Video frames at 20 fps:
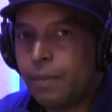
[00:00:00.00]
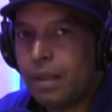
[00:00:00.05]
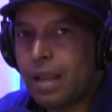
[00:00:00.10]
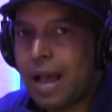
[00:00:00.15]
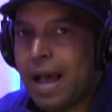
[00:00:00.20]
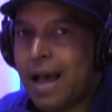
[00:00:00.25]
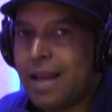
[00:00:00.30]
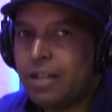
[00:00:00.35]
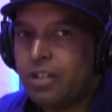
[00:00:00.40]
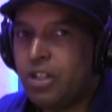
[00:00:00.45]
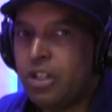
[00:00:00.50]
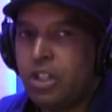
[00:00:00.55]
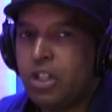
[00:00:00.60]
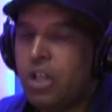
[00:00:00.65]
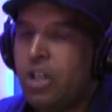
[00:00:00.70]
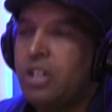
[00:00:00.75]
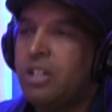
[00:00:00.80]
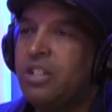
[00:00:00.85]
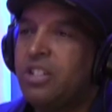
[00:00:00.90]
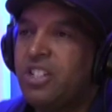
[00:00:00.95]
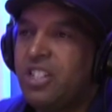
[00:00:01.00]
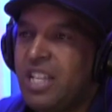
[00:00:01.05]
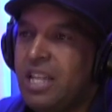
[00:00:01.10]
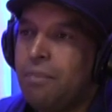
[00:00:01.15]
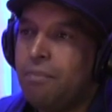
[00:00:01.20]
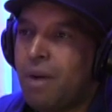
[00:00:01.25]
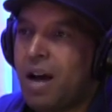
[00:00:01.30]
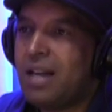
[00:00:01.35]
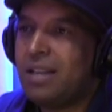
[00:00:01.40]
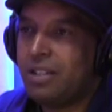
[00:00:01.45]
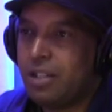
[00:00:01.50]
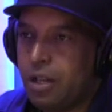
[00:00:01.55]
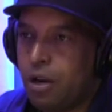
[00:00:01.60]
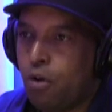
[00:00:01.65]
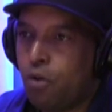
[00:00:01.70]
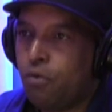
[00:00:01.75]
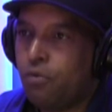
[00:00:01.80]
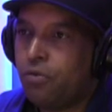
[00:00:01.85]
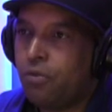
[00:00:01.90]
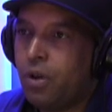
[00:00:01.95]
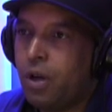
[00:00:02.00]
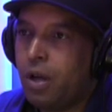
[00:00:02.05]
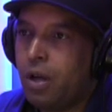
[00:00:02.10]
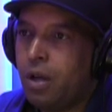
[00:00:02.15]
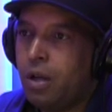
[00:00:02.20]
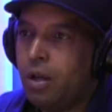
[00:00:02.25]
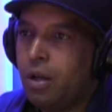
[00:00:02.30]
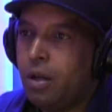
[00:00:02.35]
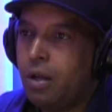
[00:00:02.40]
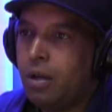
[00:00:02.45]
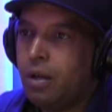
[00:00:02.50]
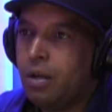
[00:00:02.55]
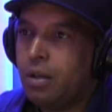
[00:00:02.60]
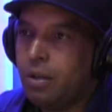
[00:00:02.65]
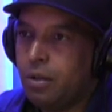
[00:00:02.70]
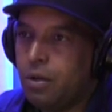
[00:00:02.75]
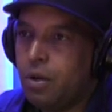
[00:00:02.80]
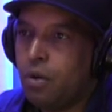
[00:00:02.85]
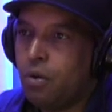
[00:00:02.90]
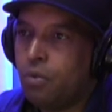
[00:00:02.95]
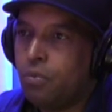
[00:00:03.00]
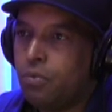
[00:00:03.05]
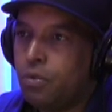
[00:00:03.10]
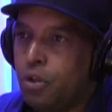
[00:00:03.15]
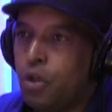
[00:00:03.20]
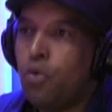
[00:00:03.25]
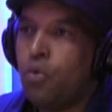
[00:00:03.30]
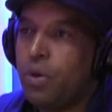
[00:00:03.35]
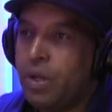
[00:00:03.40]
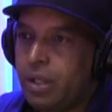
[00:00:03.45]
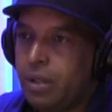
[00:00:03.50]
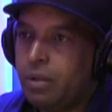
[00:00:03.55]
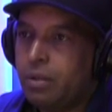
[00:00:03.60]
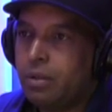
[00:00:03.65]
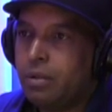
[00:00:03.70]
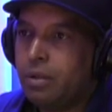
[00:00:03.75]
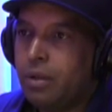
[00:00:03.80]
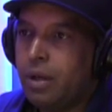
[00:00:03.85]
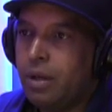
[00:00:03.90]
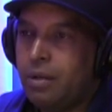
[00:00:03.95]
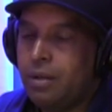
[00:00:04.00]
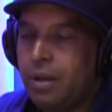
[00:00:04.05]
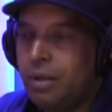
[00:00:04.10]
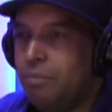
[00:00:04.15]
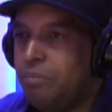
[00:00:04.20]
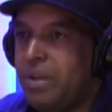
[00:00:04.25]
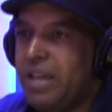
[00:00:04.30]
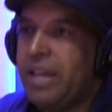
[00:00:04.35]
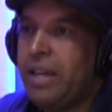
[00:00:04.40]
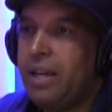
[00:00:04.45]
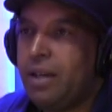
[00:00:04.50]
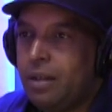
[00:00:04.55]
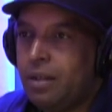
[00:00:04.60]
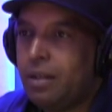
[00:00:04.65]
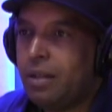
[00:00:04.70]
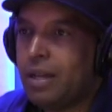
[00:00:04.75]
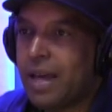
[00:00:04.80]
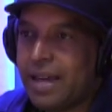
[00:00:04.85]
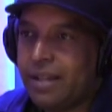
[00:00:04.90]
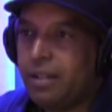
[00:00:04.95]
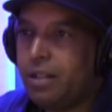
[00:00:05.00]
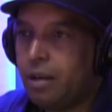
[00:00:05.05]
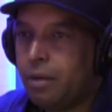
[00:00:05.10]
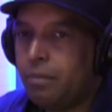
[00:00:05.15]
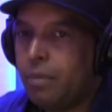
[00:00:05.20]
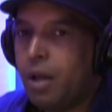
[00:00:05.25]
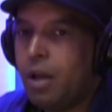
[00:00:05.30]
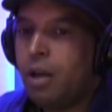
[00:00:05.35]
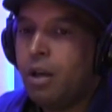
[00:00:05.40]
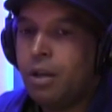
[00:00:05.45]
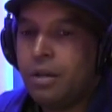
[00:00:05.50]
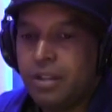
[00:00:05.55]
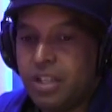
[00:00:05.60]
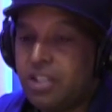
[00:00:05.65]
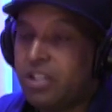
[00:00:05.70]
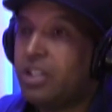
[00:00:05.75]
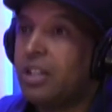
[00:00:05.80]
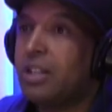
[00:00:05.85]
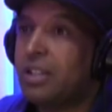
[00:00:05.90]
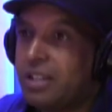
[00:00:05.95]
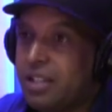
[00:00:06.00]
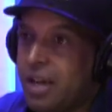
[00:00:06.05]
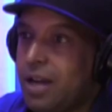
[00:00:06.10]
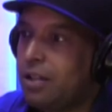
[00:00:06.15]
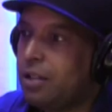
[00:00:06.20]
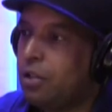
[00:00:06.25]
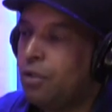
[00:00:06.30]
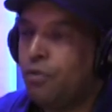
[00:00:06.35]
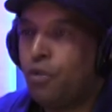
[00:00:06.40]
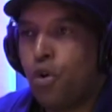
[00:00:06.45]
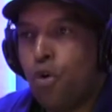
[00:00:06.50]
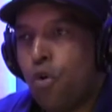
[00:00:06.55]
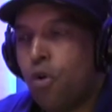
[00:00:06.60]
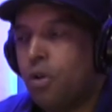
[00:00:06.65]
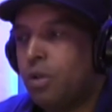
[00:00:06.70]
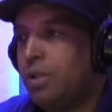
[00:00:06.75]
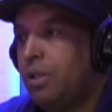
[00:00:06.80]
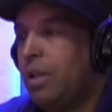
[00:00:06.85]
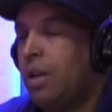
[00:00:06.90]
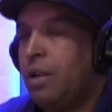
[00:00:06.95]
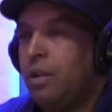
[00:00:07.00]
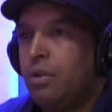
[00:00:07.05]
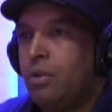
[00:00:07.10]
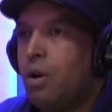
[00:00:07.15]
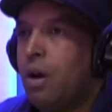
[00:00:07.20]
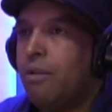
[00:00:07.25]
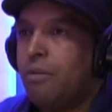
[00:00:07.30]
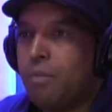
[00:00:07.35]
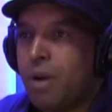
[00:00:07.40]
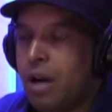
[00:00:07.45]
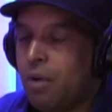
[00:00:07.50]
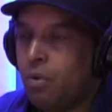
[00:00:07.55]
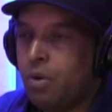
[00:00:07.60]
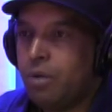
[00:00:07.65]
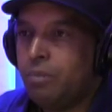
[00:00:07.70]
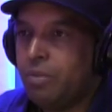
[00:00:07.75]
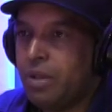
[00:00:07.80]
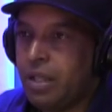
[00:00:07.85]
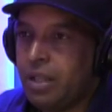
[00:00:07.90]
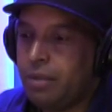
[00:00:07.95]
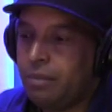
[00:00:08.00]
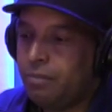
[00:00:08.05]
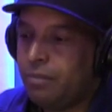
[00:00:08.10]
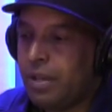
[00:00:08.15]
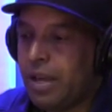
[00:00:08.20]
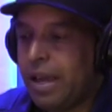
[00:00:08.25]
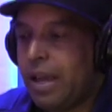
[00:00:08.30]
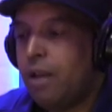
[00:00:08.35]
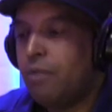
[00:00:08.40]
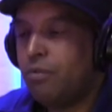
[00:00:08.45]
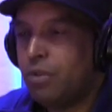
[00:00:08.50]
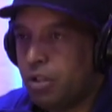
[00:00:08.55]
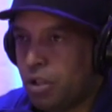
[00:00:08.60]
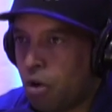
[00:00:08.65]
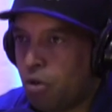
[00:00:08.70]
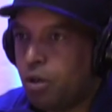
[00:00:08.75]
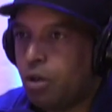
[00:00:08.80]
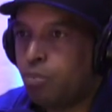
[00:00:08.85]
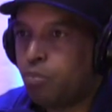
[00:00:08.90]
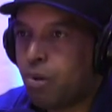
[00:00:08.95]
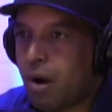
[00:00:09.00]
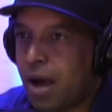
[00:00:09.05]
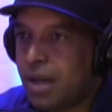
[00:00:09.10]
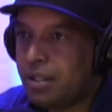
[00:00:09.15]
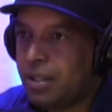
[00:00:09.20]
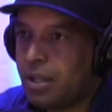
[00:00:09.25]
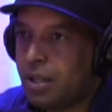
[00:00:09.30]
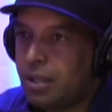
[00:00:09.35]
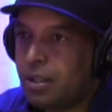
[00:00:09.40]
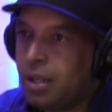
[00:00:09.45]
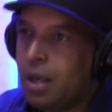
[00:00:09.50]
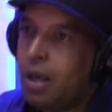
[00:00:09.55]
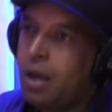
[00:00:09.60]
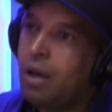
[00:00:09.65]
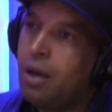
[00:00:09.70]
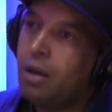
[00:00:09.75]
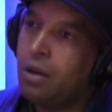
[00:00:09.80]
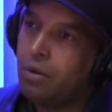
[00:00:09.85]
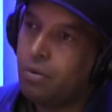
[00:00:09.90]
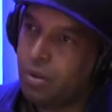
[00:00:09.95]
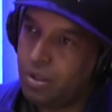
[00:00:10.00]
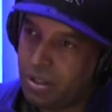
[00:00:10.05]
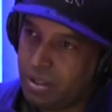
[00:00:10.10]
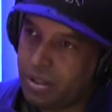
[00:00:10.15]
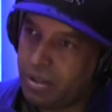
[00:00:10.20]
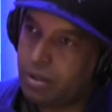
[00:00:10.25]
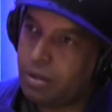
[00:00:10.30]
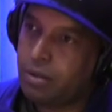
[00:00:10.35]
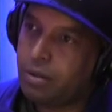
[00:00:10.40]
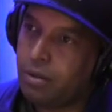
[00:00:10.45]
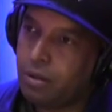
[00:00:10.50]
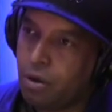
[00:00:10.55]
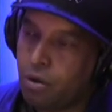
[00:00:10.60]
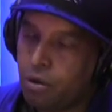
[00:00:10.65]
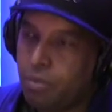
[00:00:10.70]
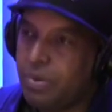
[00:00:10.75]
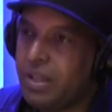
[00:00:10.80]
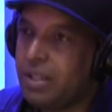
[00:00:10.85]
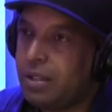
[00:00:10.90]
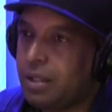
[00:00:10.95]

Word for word: I just couldn't see myself, you know, doing mm-hmm. and, and being like them the success, of course, yeah, you know, everybody want to be the end result of the process, yeah, which is you know to be